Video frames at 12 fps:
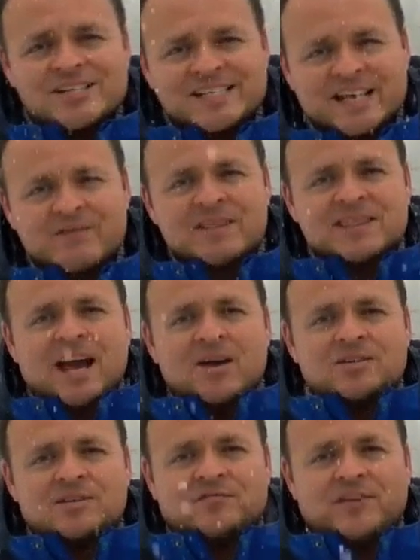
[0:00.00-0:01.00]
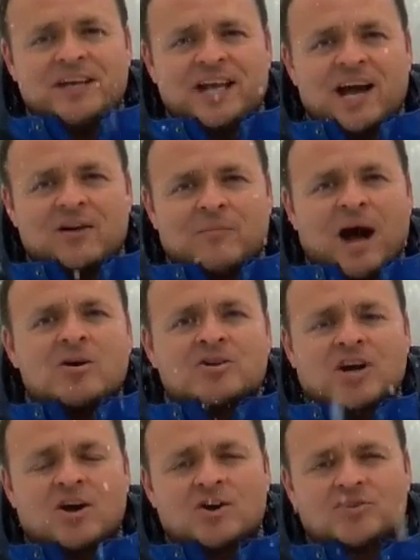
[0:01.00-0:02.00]
seven thousand feet on Mount
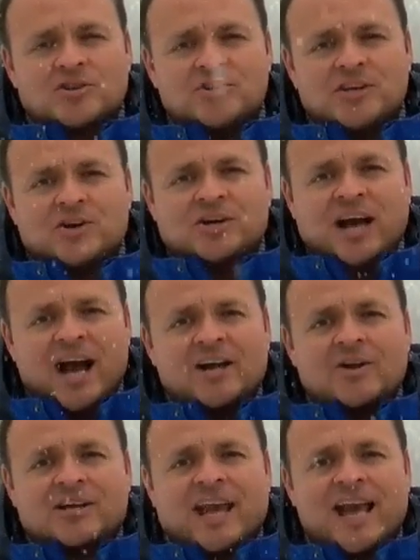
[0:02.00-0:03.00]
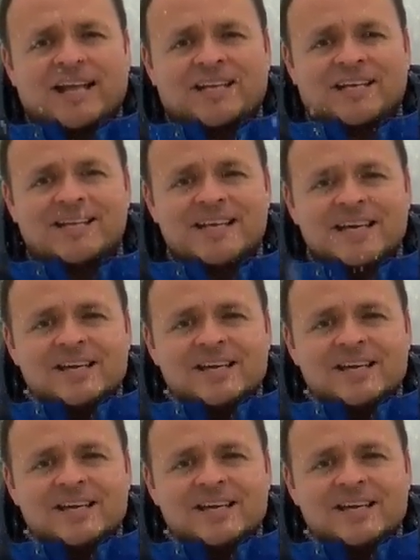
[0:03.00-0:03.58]
Charleston near Kyle Canyon.